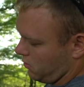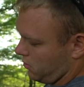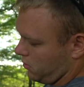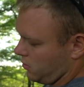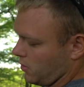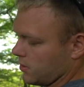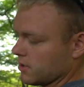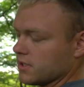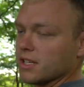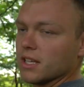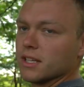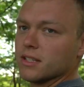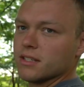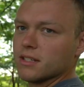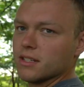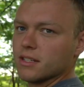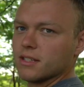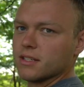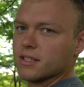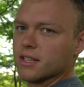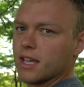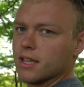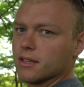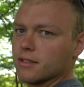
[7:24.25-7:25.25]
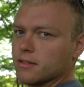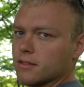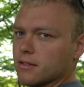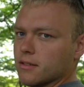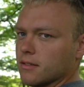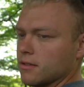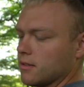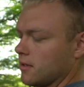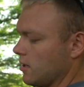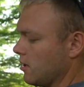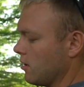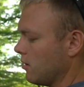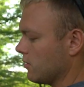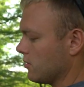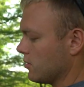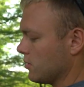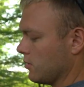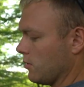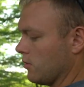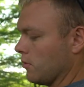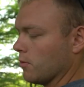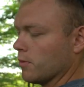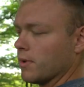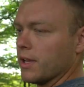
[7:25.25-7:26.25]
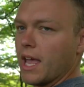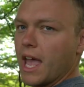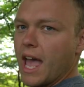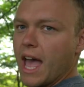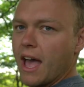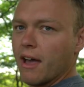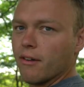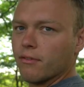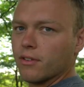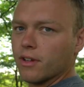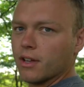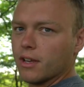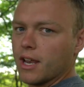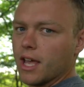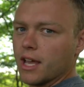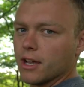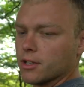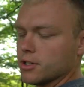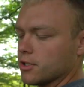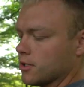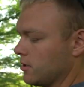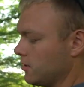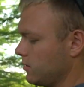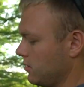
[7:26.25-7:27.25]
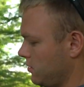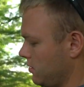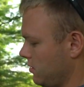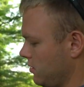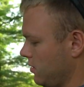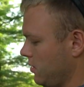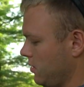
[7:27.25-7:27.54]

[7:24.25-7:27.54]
So it says success here, so we have connection.